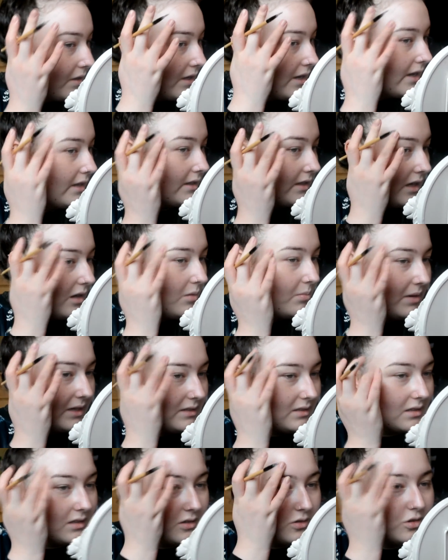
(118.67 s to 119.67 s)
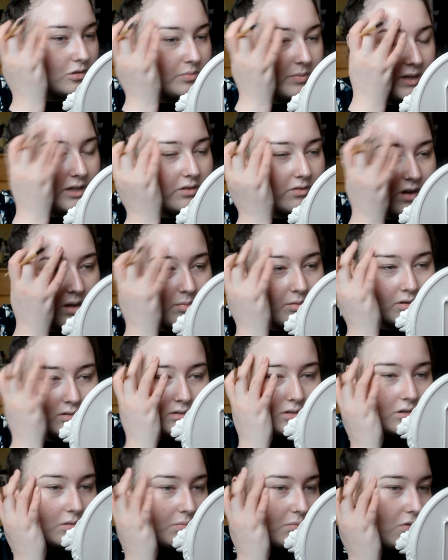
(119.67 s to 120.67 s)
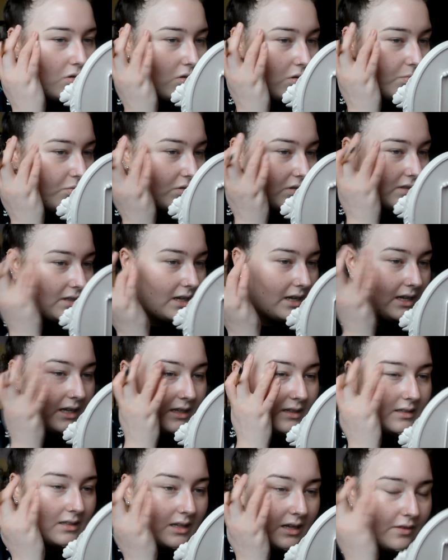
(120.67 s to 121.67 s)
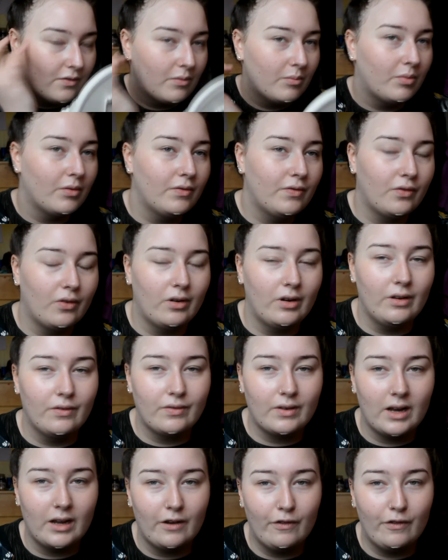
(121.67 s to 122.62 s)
yeah, that'll basically just make your eyebrows look more precise even before you've kind